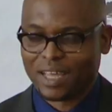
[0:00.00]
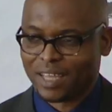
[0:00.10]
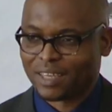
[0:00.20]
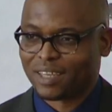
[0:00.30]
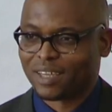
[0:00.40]

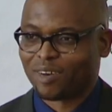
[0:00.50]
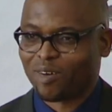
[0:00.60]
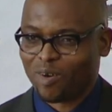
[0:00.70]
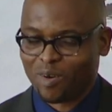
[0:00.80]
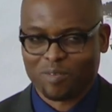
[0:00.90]
and
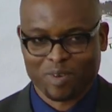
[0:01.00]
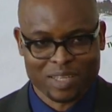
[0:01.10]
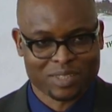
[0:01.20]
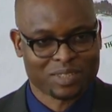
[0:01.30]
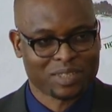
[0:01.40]
all of
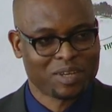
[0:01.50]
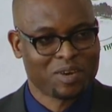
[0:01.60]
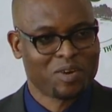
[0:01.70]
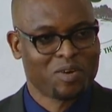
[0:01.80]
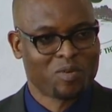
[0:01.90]
us
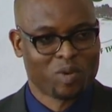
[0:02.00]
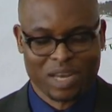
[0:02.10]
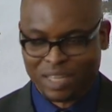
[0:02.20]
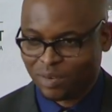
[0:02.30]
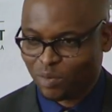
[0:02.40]

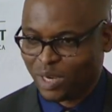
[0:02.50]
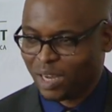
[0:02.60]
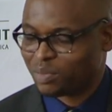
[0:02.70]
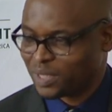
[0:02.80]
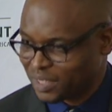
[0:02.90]
will
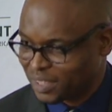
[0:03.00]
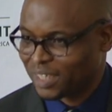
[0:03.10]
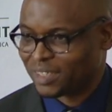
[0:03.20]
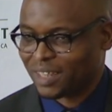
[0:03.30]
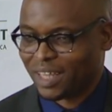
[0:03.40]

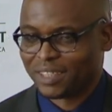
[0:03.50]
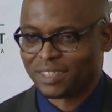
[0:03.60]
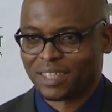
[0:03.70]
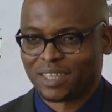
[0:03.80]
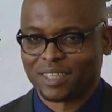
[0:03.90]
appreciate
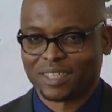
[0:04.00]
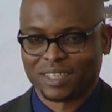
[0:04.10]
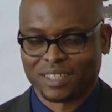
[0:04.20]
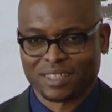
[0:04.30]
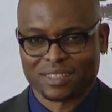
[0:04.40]
that
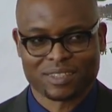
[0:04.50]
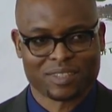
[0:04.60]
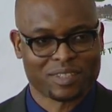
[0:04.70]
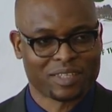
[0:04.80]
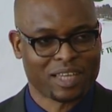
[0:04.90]
it
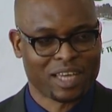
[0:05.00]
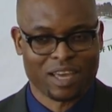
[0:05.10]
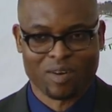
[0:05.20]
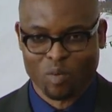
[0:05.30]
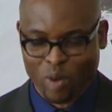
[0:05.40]
is
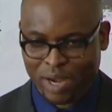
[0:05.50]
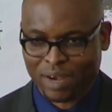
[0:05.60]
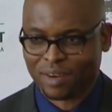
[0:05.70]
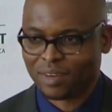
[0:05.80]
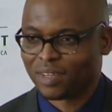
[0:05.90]

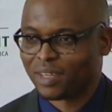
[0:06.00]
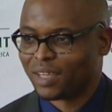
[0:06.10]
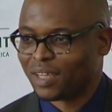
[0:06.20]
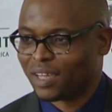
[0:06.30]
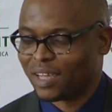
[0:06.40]

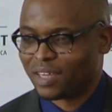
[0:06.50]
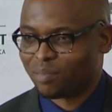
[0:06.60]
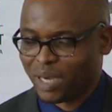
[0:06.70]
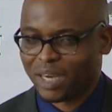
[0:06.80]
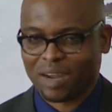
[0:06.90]
the
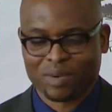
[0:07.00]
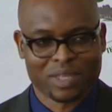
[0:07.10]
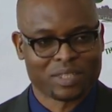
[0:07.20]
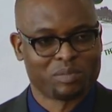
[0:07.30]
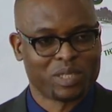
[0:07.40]
background
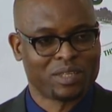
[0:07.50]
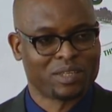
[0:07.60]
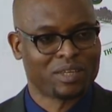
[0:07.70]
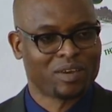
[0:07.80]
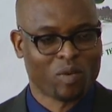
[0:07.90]
has
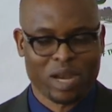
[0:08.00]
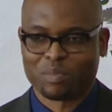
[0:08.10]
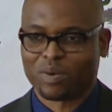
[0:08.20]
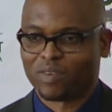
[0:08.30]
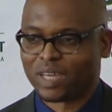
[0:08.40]
been well
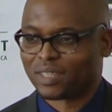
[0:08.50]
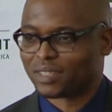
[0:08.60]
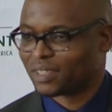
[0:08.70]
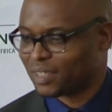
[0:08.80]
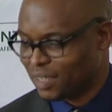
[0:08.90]

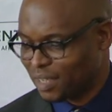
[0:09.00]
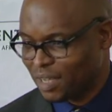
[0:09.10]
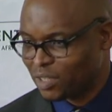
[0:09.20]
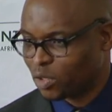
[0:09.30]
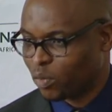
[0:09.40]
provided.
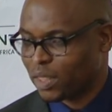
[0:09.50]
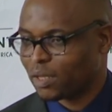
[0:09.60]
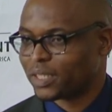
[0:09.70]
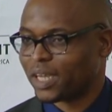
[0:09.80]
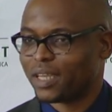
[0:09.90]
So
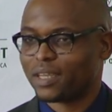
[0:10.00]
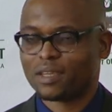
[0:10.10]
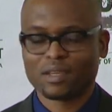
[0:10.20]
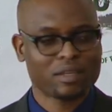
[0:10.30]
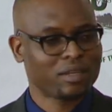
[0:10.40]
without
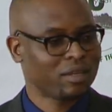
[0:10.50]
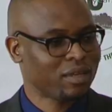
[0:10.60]
any